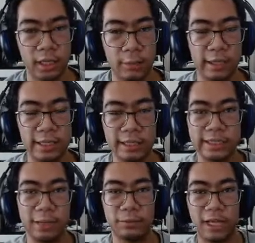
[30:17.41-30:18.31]
But at the
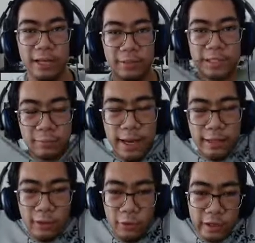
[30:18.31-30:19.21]
same time, this
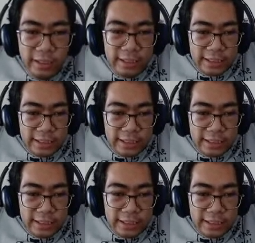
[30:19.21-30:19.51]
Mandalorian